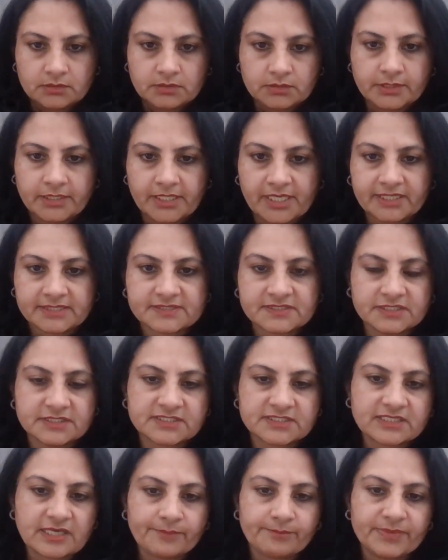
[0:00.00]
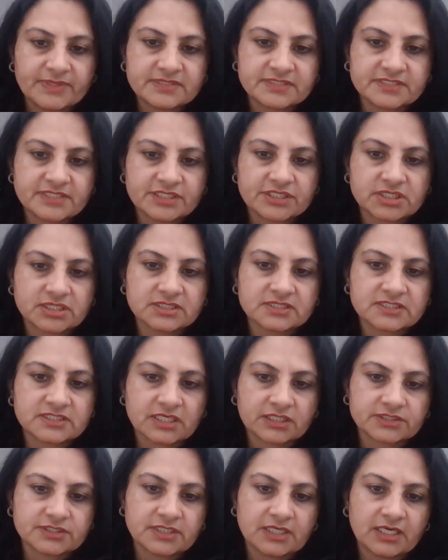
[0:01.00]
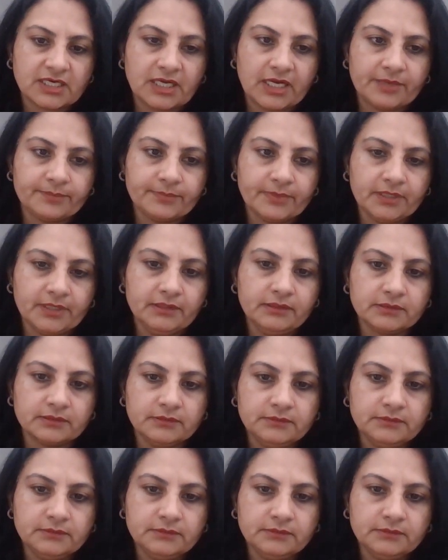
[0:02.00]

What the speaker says: Next is compensation structure alignment.